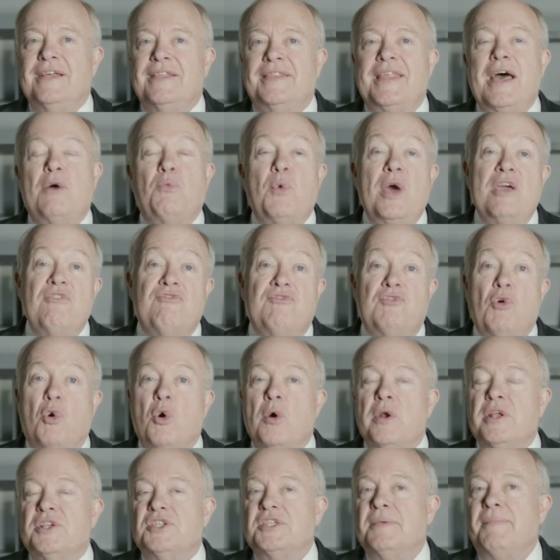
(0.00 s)
That way
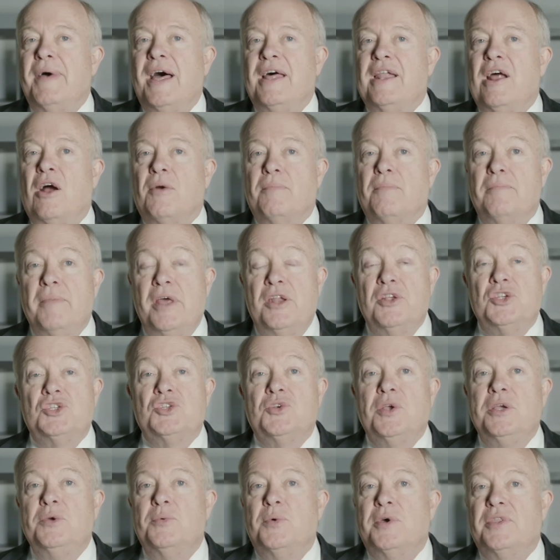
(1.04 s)
forward is about our
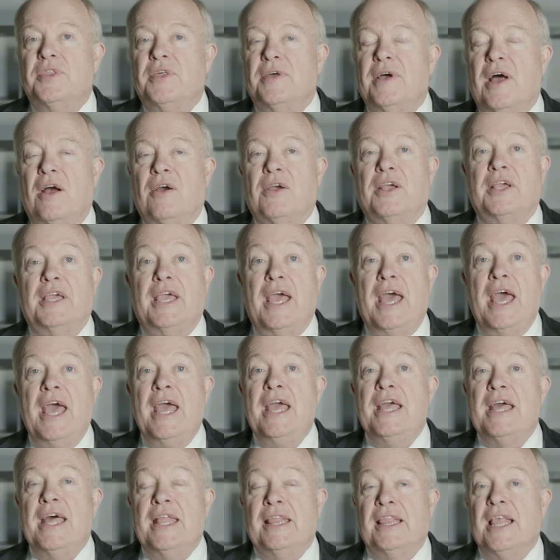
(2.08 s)
ministry with our
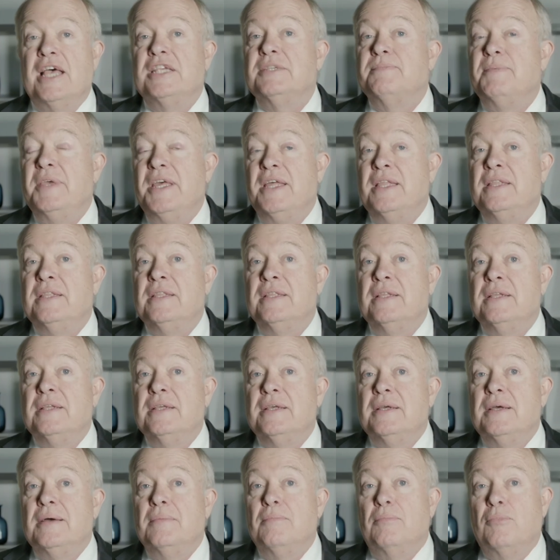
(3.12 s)
gay and lesbian
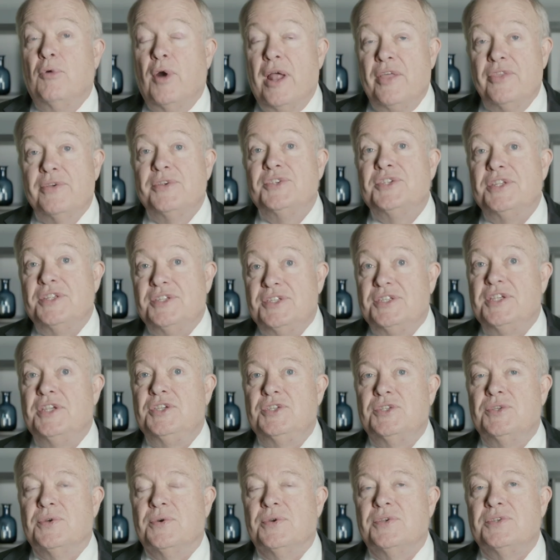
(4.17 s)
brothers and
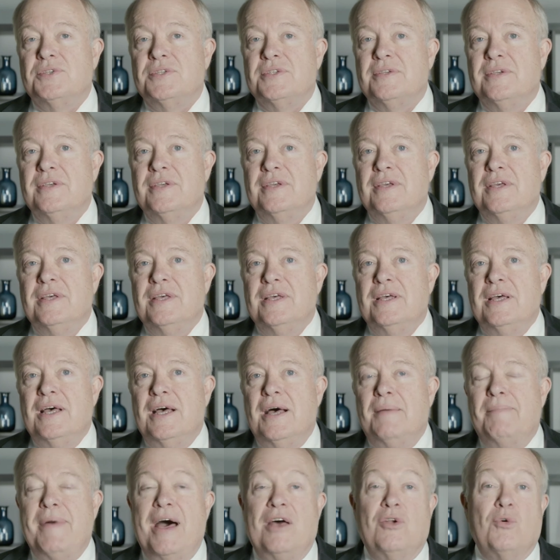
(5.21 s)
sisters,
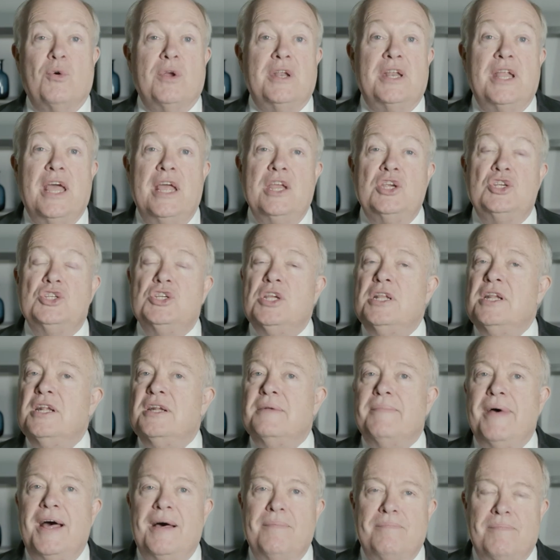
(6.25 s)
about ordination and
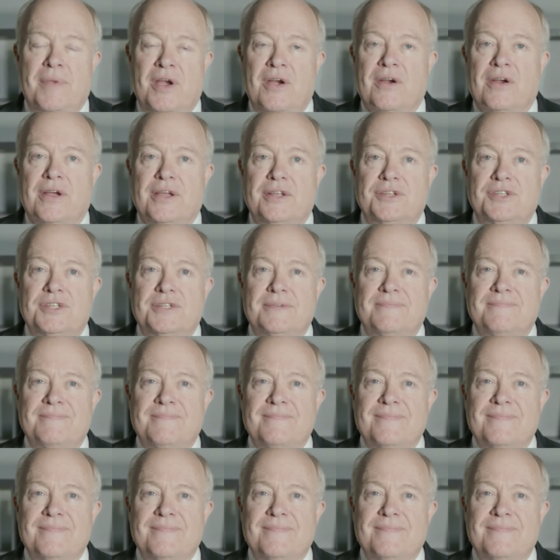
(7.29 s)
about marriage.